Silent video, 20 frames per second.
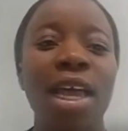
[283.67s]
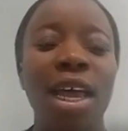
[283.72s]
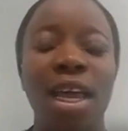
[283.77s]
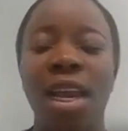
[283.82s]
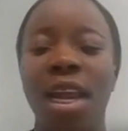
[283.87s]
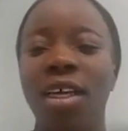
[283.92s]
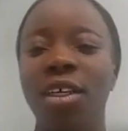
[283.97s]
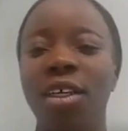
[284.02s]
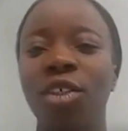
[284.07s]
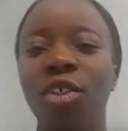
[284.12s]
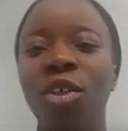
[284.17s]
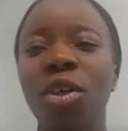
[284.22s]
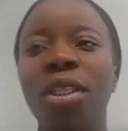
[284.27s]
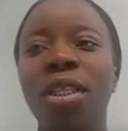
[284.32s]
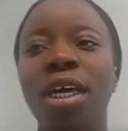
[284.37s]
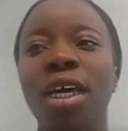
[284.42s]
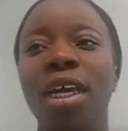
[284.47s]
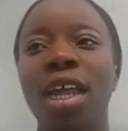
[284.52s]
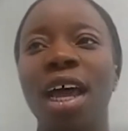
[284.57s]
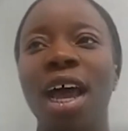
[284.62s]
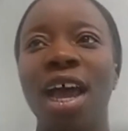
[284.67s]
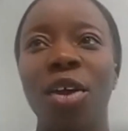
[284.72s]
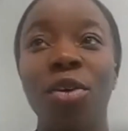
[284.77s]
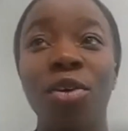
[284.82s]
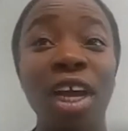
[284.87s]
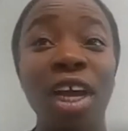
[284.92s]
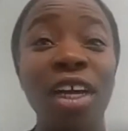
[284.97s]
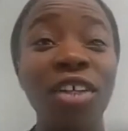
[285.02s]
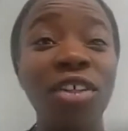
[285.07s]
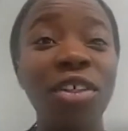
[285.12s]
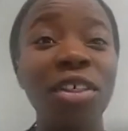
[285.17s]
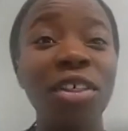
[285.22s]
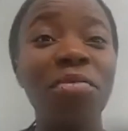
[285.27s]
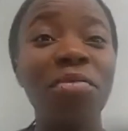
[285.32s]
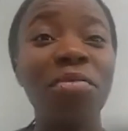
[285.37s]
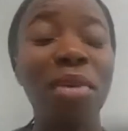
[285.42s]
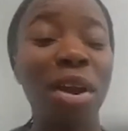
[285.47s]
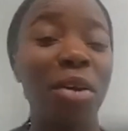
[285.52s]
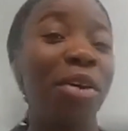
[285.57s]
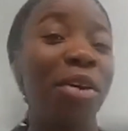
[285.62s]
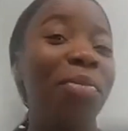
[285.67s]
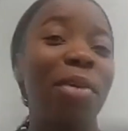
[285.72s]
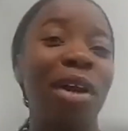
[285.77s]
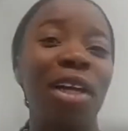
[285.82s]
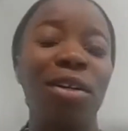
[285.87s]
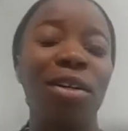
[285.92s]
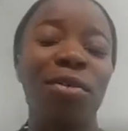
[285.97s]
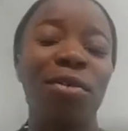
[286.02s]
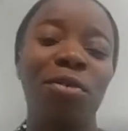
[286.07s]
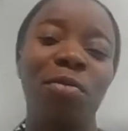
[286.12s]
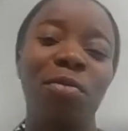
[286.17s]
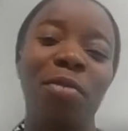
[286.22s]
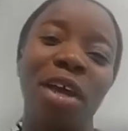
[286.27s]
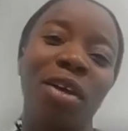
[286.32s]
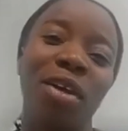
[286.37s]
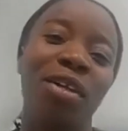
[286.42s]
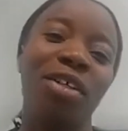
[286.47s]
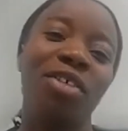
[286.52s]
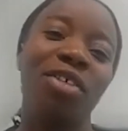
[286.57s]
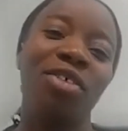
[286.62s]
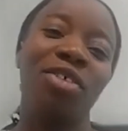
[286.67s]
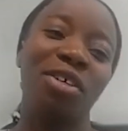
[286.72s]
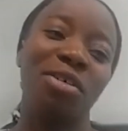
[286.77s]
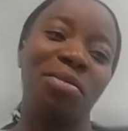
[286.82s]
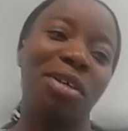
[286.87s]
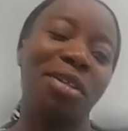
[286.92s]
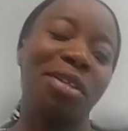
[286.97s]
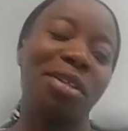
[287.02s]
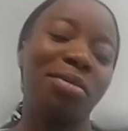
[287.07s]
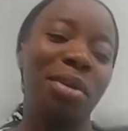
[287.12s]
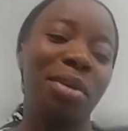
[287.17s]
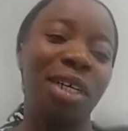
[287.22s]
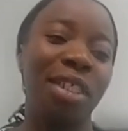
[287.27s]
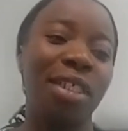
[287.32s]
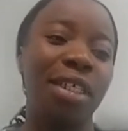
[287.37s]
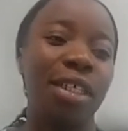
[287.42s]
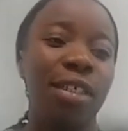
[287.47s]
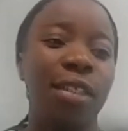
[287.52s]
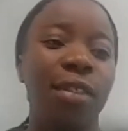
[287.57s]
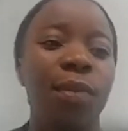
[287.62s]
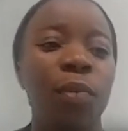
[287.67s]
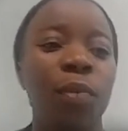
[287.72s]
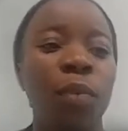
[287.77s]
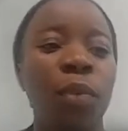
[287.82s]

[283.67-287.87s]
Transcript: And I saw that I could actually marry my love for biology and mathematics.